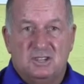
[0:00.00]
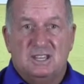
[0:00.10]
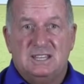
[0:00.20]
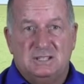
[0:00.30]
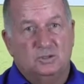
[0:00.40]

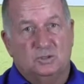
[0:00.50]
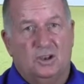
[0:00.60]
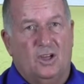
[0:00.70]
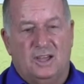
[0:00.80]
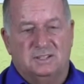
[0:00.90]
need good
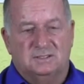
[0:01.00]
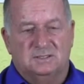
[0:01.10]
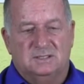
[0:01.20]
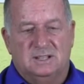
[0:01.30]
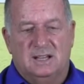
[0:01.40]
light.
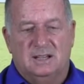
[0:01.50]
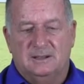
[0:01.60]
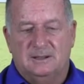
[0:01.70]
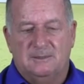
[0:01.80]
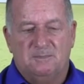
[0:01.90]

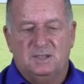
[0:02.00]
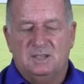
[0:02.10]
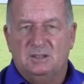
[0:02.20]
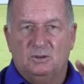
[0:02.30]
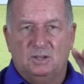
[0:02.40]

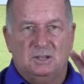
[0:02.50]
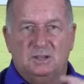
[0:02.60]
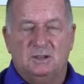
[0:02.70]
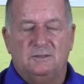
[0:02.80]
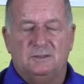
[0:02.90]

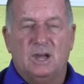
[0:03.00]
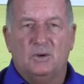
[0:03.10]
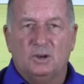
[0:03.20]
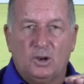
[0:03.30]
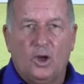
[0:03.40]
If you
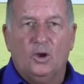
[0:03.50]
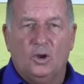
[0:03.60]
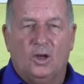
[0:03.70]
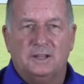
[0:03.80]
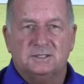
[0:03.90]
go into low
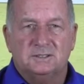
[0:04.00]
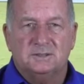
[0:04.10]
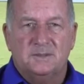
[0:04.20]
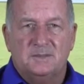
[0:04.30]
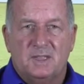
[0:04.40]
light,
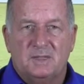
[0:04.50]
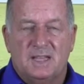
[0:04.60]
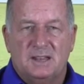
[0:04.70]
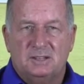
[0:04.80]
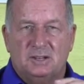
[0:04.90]
then